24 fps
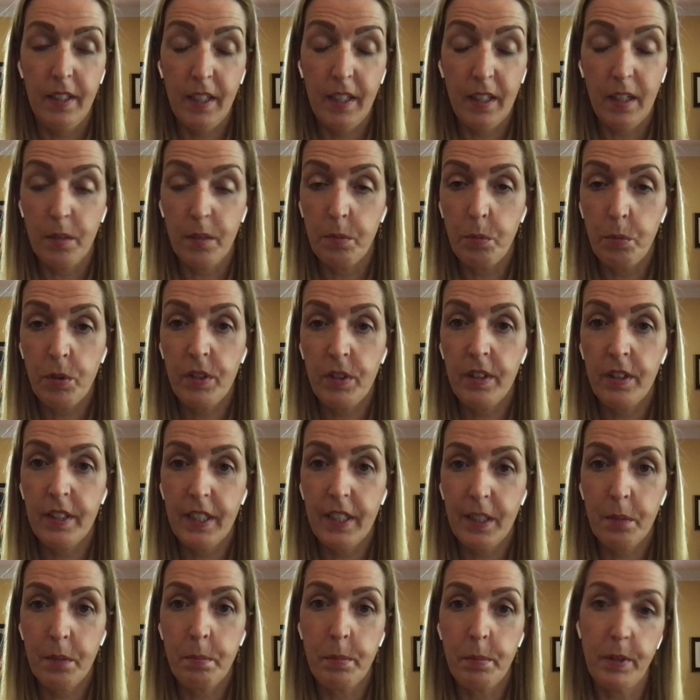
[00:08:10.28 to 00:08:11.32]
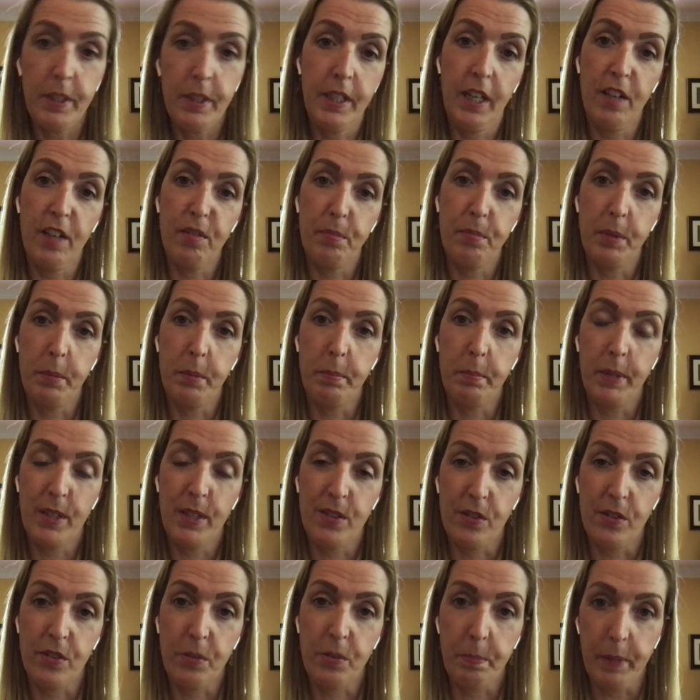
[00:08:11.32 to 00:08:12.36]
Yeah, and wouldn't that money have been
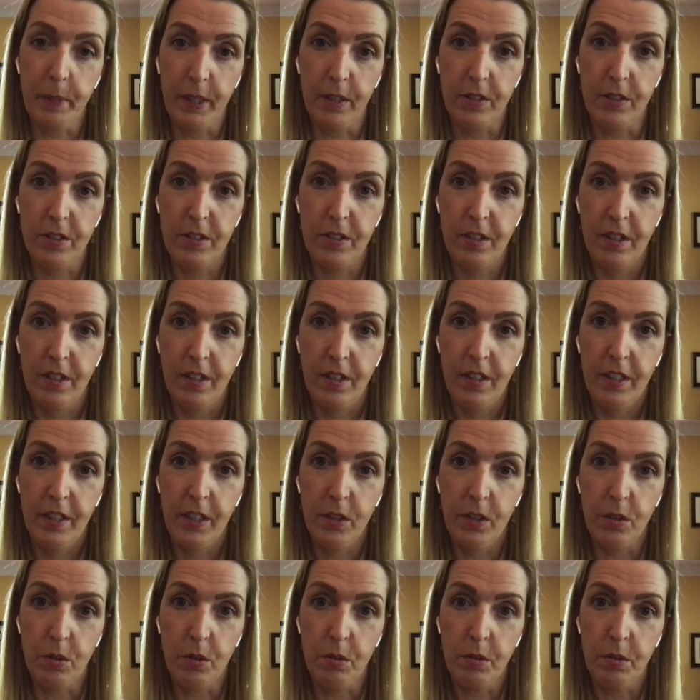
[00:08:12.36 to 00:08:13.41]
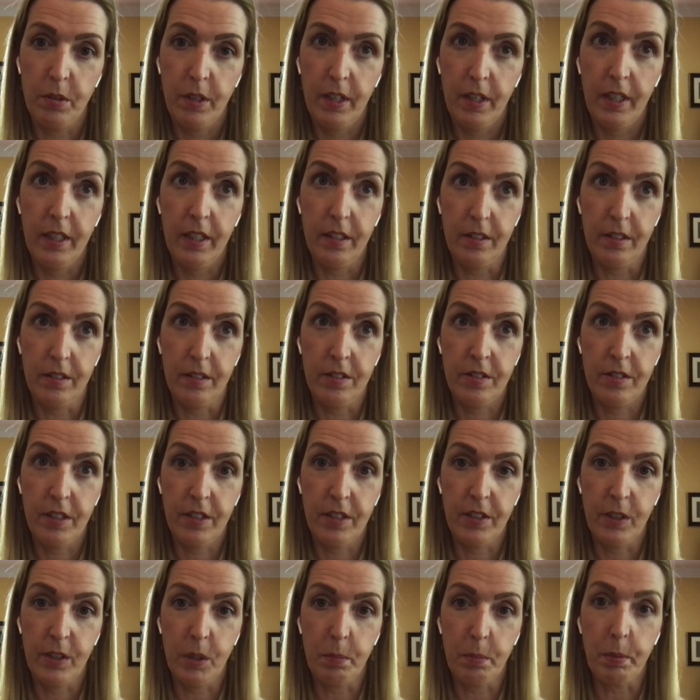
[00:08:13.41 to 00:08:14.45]
better spent, in
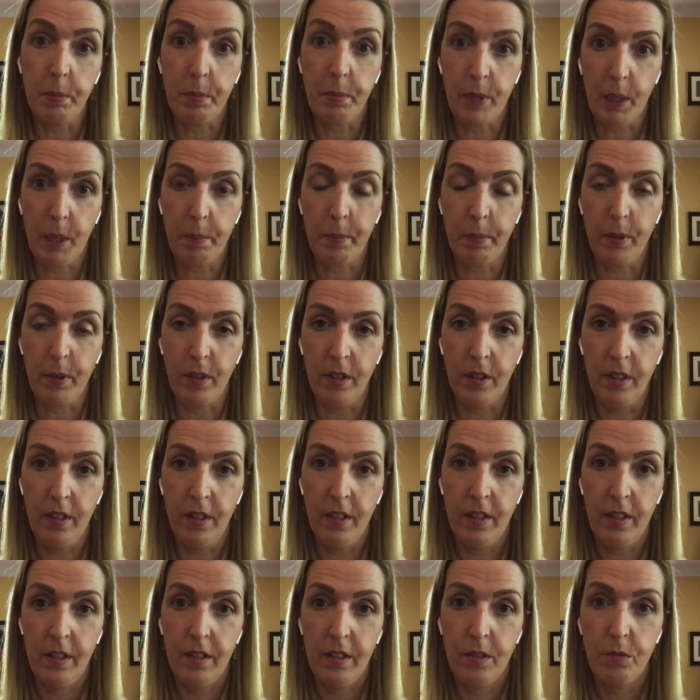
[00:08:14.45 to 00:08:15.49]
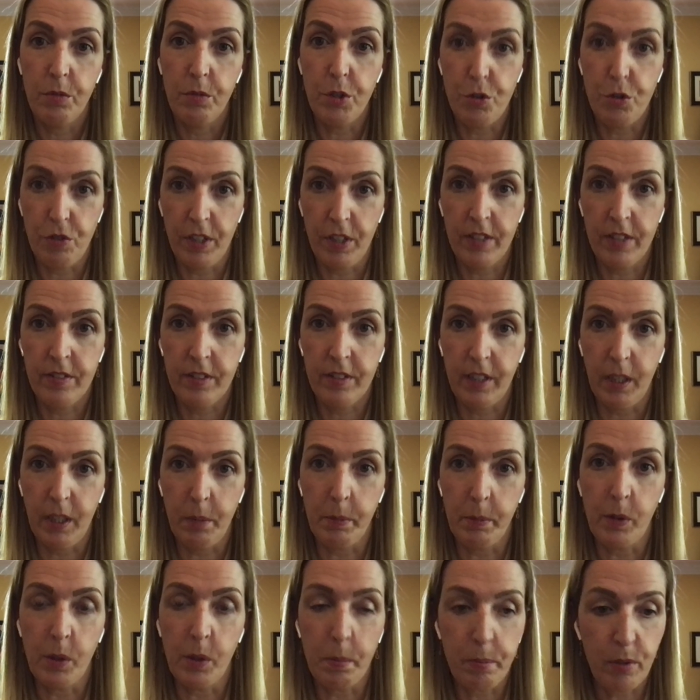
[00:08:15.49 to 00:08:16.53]
setting up a proper redress
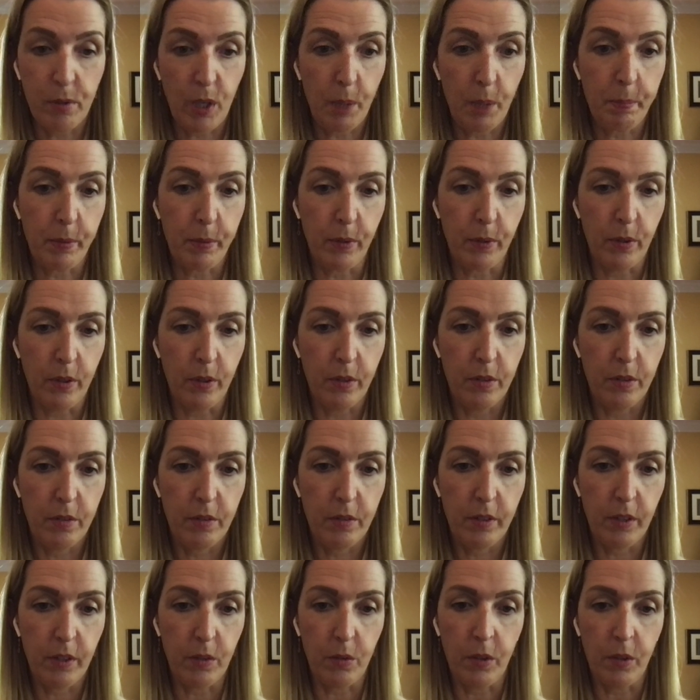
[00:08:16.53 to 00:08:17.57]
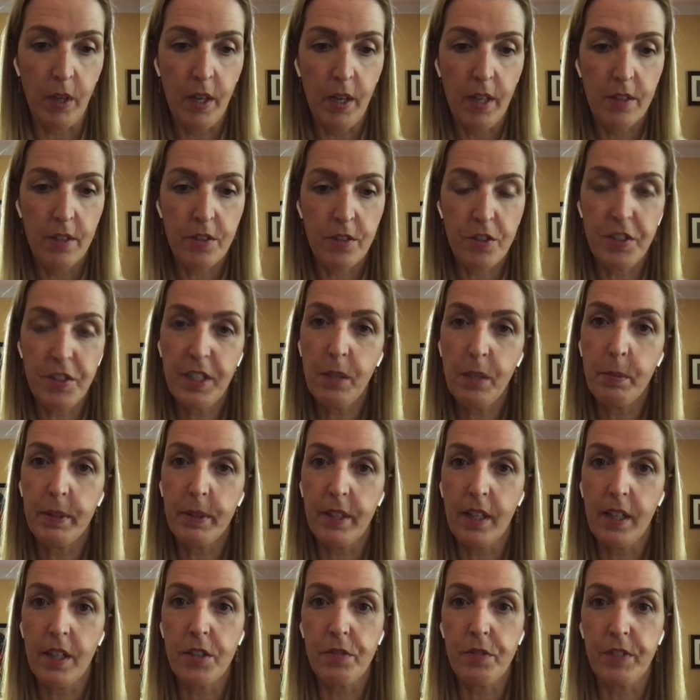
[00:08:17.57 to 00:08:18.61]
scheme, or a proper, to deal
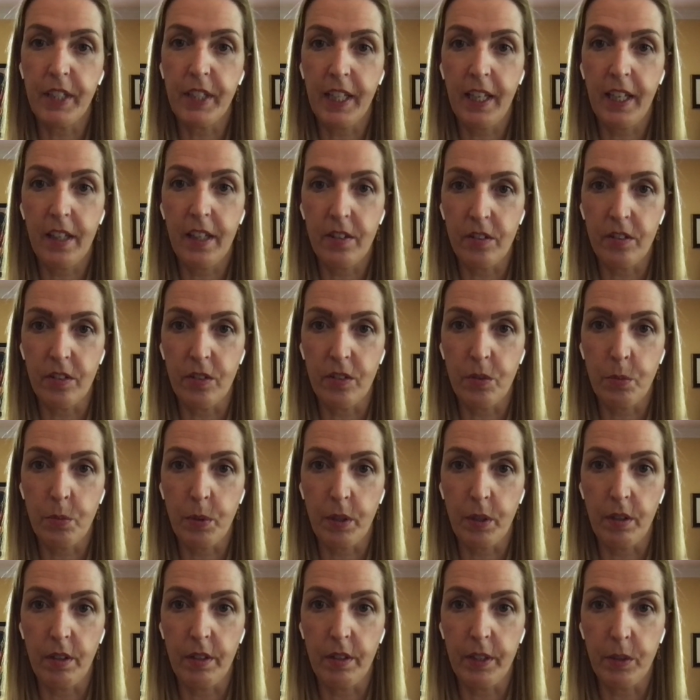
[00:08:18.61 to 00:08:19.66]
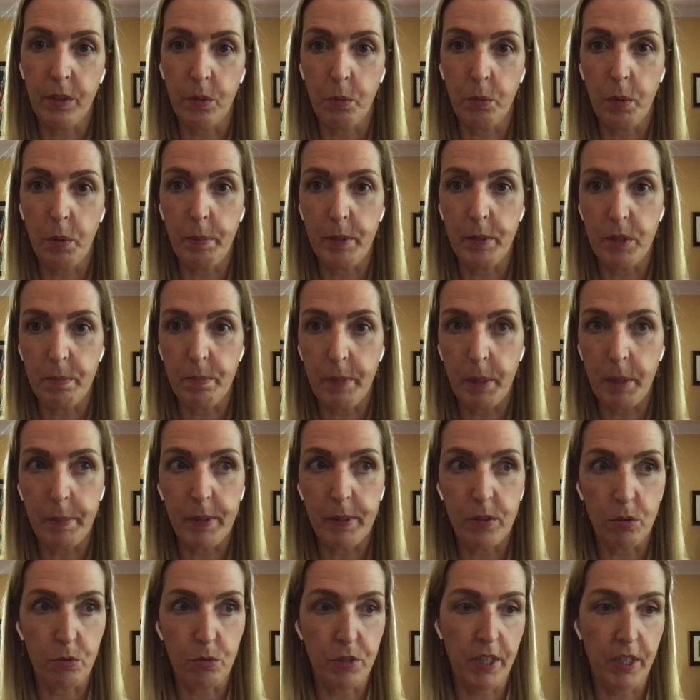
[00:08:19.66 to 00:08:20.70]
with a lot of the cases where, women
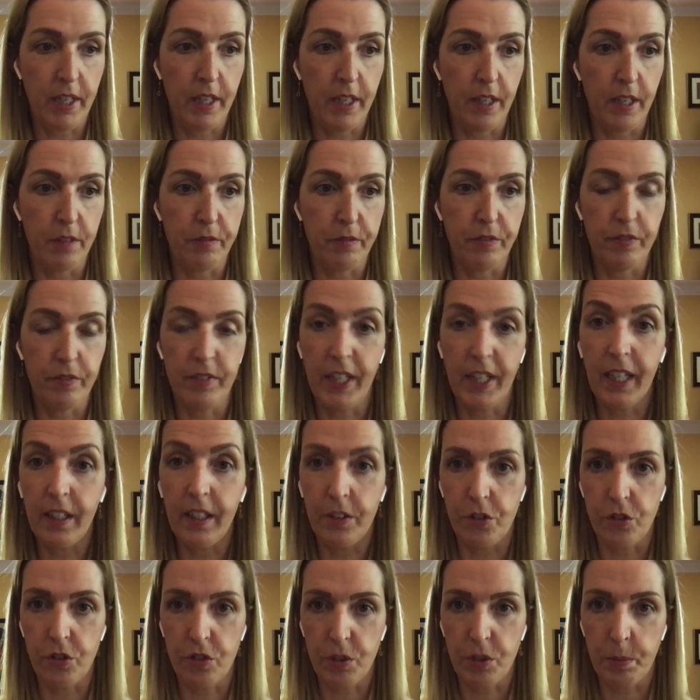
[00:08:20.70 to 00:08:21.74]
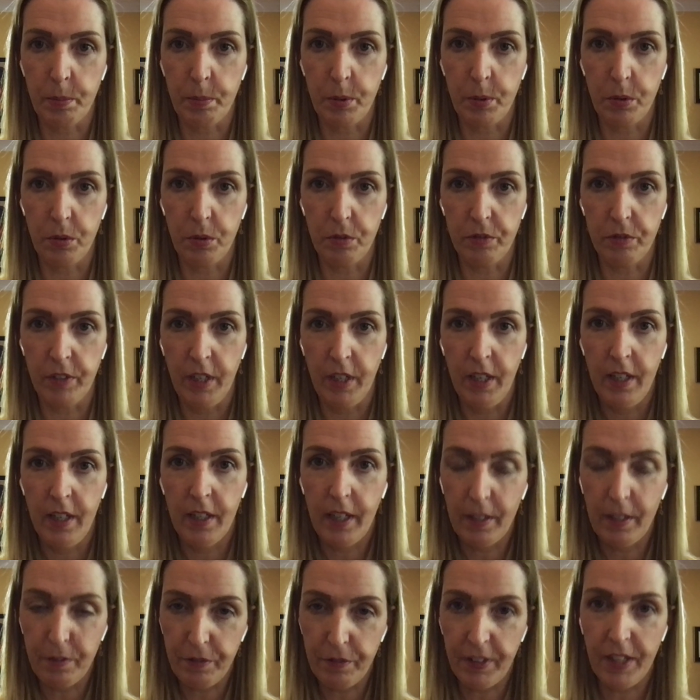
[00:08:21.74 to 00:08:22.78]
maybe don't have negligence to prove,
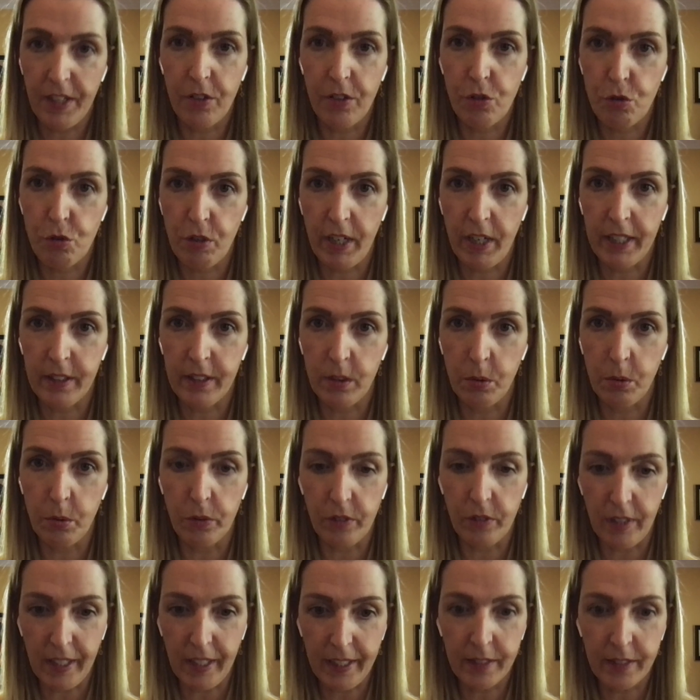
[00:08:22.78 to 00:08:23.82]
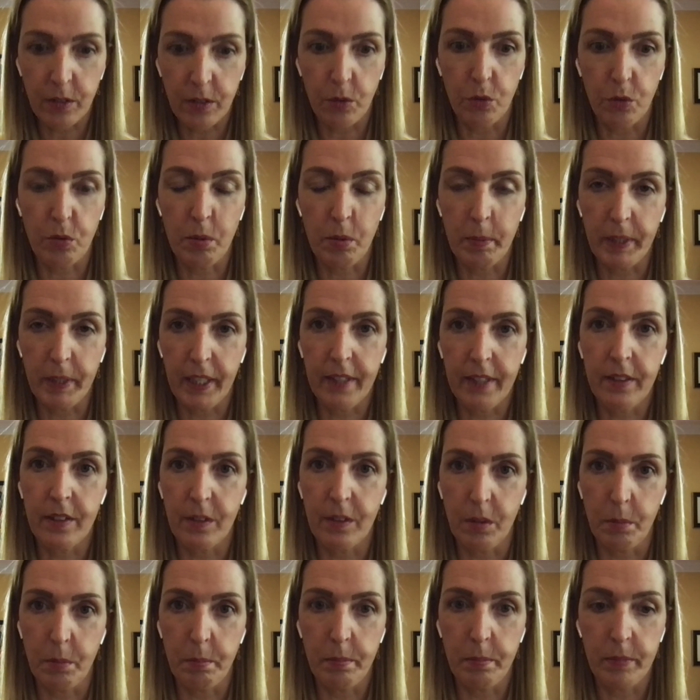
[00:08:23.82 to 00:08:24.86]
and fast track those and let those women get
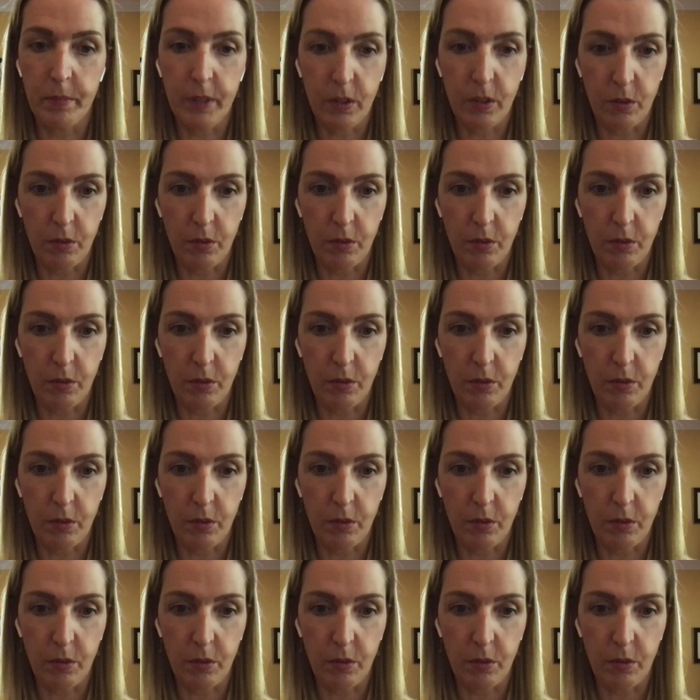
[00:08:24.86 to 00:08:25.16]
their,